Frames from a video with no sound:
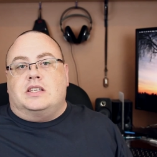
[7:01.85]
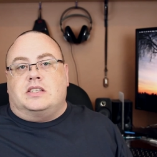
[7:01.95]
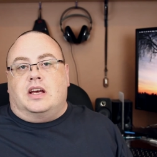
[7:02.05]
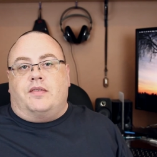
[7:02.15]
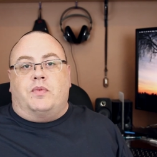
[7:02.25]

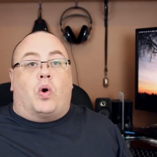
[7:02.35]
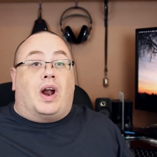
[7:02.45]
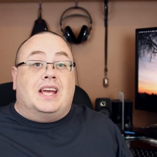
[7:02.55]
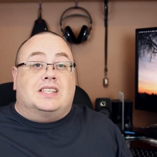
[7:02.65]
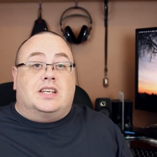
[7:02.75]
seven
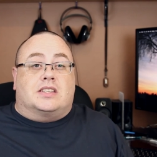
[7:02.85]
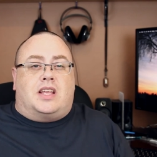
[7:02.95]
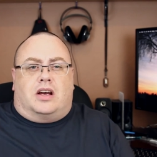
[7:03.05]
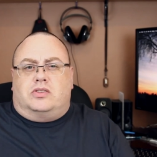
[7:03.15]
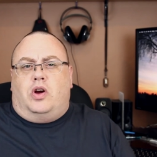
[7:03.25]
or A six
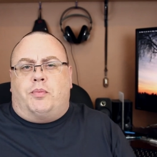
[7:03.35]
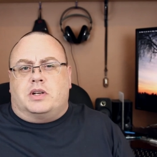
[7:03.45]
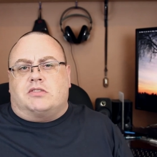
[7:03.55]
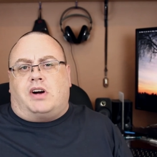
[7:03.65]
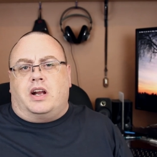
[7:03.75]
thousand, you know, a
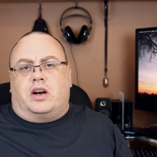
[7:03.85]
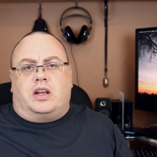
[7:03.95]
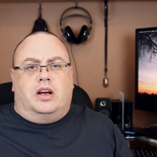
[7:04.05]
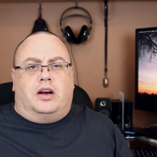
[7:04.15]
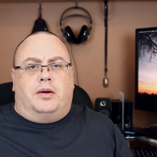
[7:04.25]
much lighter
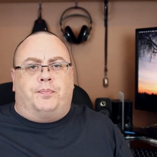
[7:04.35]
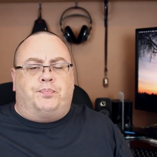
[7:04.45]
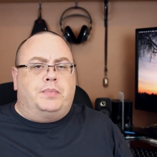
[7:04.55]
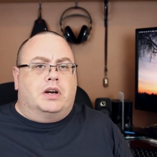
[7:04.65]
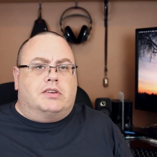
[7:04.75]
uh,
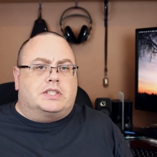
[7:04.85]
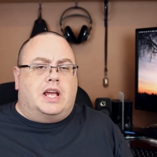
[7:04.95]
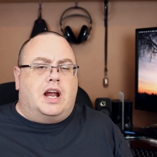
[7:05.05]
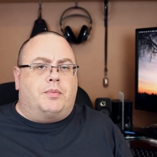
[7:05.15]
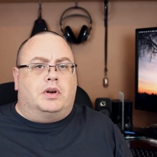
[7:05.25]
mirrorless
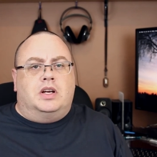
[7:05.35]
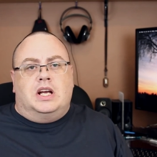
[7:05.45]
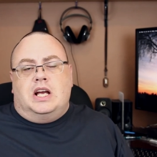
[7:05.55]
camera,